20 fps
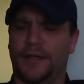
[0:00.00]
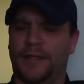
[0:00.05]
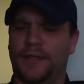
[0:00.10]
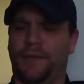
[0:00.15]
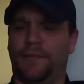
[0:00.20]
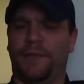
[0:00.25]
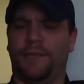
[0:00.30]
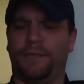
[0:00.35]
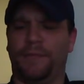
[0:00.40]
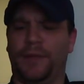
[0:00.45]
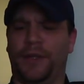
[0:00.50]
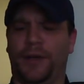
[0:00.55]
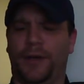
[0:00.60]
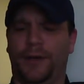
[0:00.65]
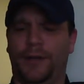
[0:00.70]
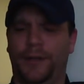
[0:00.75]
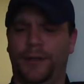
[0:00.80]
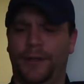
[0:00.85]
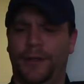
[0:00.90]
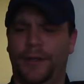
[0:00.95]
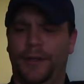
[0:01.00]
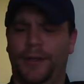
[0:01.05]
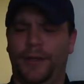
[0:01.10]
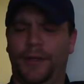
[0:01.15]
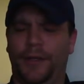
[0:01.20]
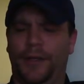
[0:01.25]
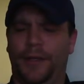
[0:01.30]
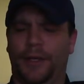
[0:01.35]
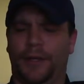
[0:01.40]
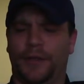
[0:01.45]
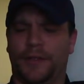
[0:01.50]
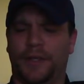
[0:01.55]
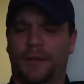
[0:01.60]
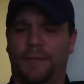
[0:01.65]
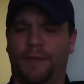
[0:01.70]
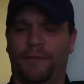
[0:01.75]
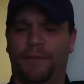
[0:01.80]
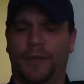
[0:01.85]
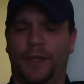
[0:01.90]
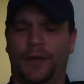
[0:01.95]
Some of them that are, you know, some
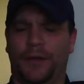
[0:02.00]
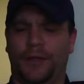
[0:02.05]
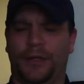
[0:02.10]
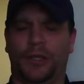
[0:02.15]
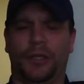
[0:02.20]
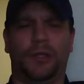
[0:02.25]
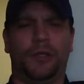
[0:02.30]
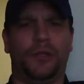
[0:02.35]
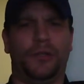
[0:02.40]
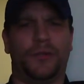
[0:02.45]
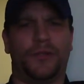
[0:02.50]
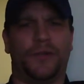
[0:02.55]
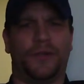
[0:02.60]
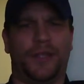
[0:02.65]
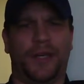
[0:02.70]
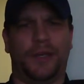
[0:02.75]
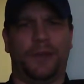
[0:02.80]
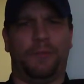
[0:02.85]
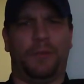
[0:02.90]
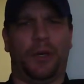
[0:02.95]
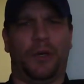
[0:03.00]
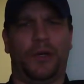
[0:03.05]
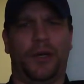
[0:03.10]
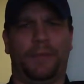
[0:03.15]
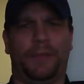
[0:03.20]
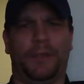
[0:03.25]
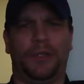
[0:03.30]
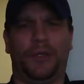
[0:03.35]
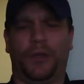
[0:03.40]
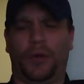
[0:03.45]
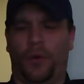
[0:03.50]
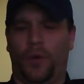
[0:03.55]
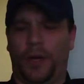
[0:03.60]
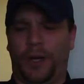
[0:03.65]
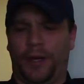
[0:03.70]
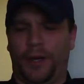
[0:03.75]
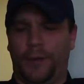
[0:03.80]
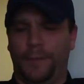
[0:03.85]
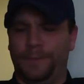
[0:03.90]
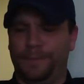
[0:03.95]
of them that are a little looser tend to burn up a little
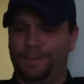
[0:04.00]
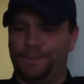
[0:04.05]
quicker.